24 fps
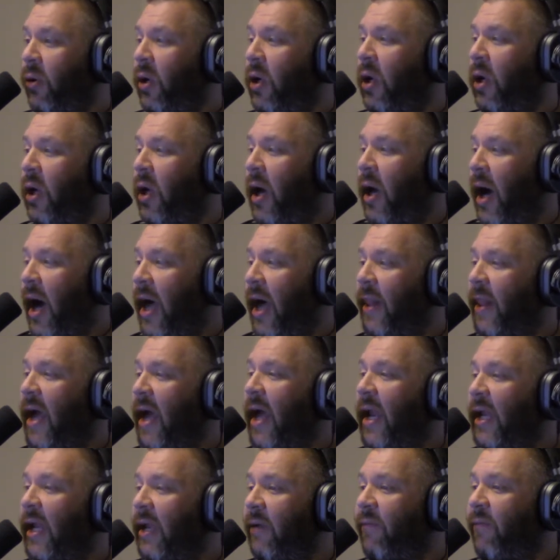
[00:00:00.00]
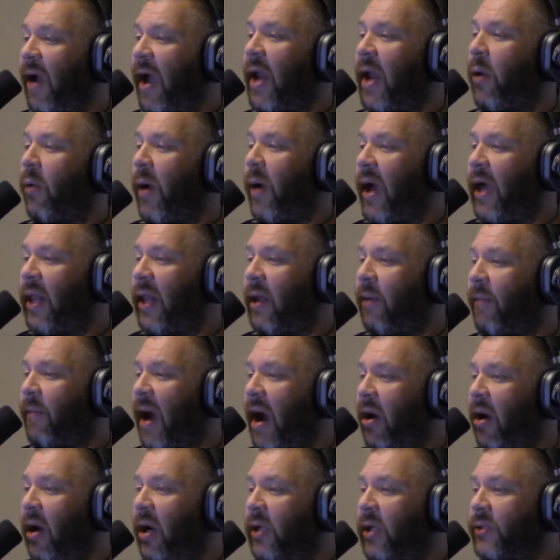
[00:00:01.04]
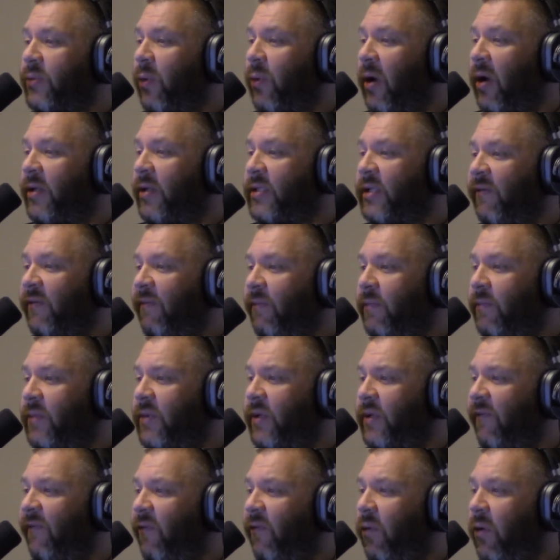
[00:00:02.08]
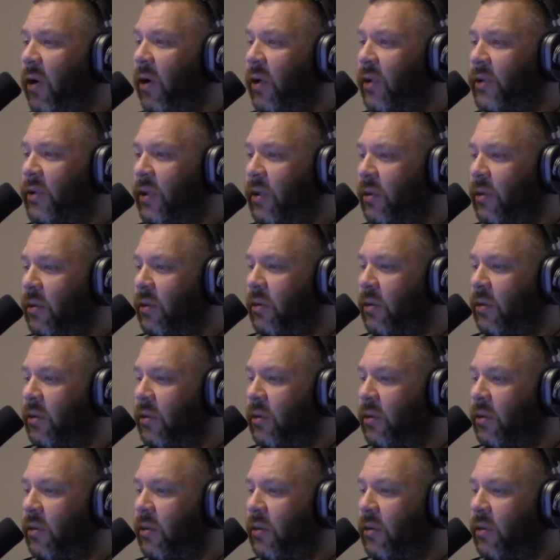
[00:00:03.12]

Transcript: Yes. And then he ran away and then married his wife Zephora. Is it?